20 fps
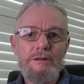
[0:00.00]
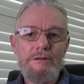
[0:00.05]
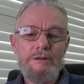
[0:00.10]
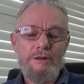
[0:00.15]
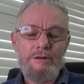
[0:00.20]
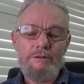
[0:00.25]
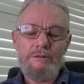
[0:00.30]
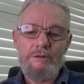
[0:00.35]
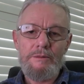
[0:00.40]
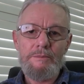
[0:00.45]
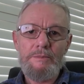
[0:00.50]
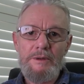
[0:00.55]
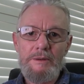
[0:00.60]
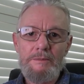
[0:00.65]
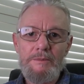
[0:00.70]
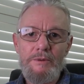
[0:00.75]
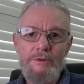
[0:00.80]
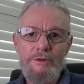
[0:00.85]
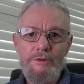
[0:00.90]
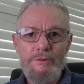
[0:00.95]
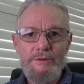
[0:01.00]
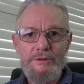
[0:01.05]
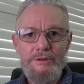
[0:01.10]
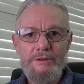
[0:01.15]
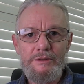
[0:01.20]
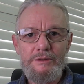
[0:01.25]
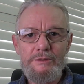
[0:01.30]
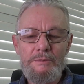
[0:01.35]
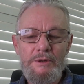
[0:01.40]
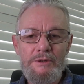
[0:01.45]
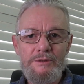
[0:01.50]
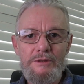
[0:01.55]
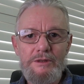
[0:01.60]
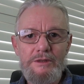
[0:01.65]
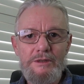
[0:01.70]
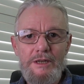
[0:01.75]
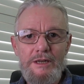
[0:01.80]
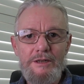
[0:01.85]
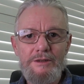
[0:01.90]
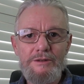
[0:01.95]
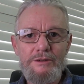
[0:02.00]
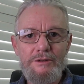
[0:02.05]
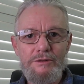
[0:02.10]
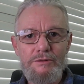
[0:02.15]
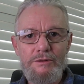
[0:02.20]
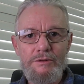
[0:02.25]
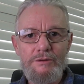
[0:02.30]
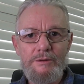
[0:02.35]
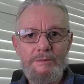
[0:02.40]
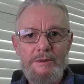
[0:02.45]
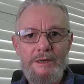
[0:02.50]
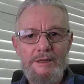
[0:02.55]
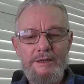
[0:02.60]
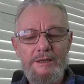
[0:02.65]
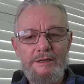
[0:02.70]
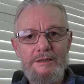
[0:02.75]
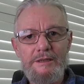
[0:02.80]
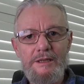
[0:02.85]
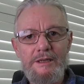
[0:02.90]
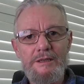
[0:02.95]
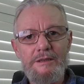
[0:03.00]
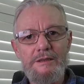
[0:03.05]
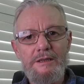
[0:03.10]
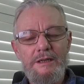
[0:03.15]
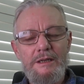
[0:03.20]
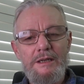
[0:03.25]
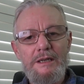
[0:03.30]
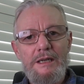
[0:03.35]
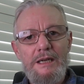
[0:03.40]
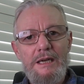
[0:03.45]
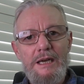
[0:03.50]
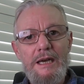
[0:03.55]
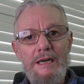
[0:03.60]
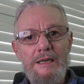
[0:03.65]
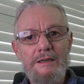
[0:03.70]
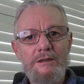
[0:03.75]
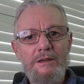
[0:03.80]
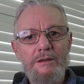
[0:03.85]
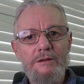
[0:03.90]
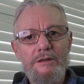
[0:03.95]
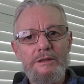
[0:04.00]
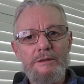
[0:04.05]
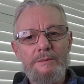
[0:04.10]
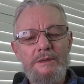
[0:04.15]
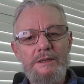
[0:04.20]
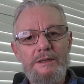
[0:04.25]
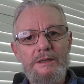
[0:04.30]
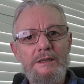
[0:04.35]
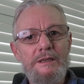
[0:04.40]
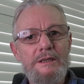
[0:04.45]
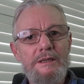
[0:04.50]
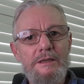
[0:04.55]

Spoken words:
you know, the people who are supposed to tell us the truth about these things aren't going to be,